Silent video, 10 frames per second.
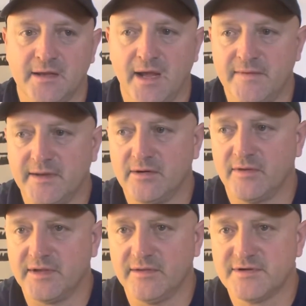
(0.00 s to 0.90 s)
And then on
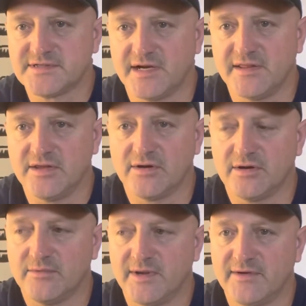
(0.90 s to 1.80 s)
the other side of the
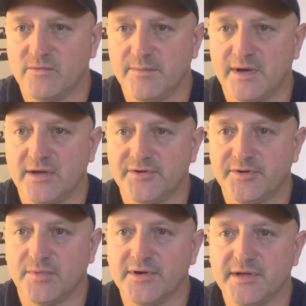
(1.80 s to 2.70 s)
yard, we have one pile of
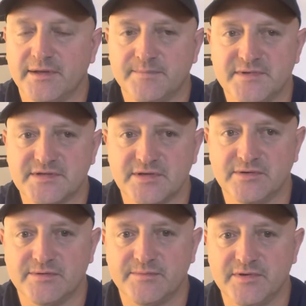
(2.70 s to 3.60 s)
debris.
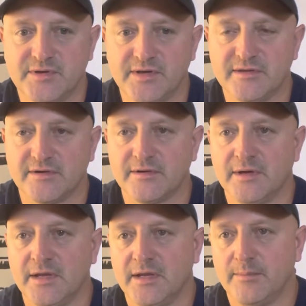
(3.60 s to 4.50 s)
So you can either
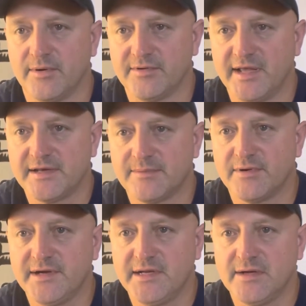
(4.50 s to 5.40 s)
burn that
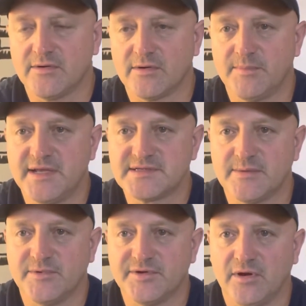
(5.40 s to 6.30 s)
debris or pay
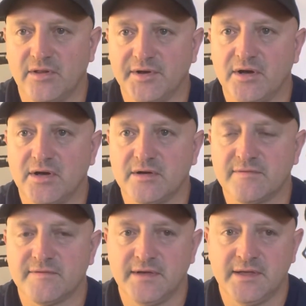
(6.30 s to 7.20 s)
someone to haul it off.
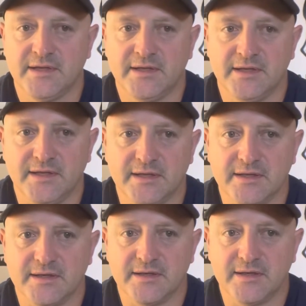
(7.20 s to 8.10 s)

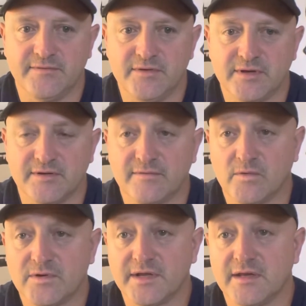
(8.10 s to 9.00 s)
And if you can
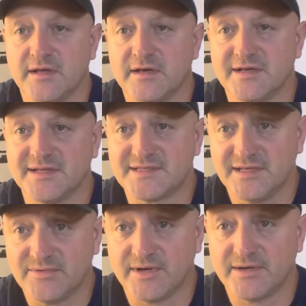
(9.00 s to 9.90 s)
afford to get in an
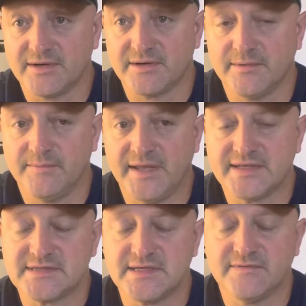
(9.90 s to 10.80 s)
incinerator,
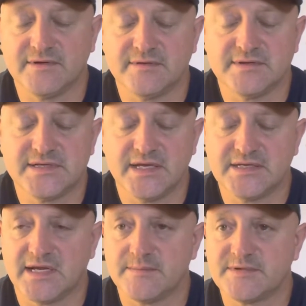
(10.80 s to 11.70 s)
that's even 10
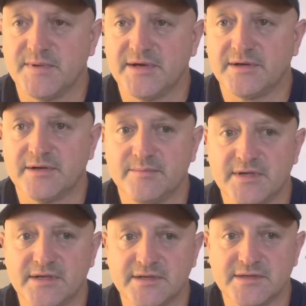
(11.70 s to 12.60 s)
times better
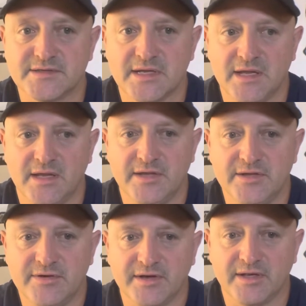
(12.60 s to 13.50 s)
because you
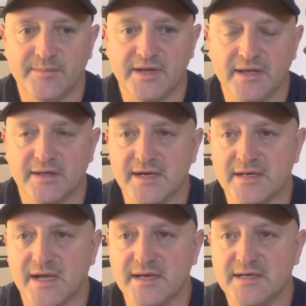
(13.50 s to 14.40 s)
can eliminate like
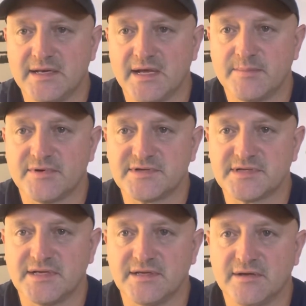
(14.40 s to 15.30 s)

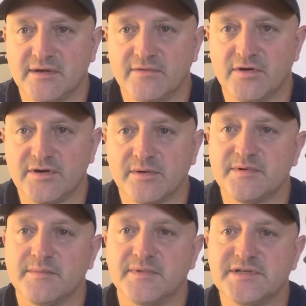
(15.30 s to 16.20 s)
99% of all your
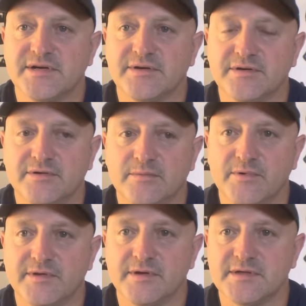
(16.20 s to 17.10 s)
material
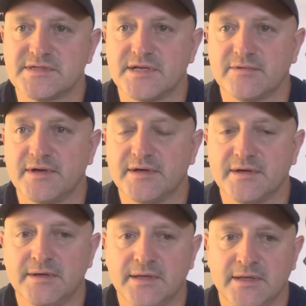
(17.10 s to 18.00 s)
with an incinerator.
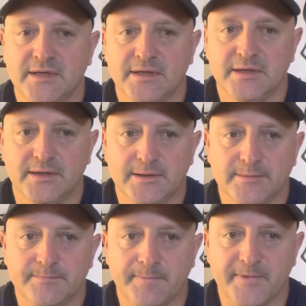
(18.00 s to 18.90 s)

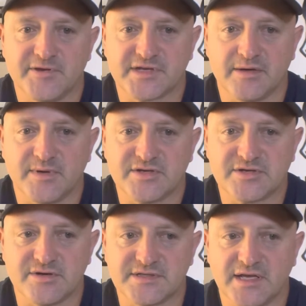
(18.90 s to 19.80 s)
You just gotta make
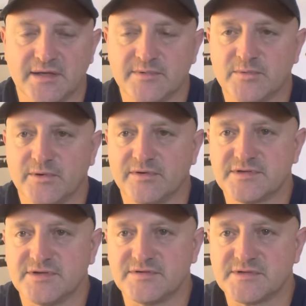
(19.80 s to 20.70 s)
sure it's set up to where there's
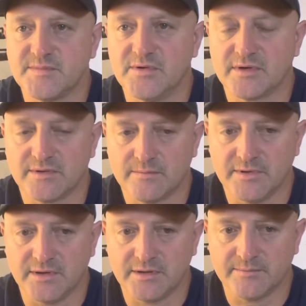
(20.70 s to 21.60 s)
no smoke
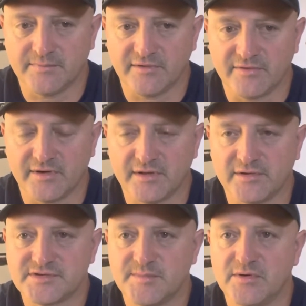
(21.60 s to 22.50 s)
or very little
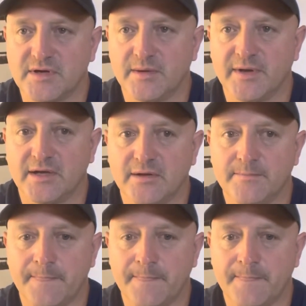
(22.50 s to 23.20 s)
smoke coming out.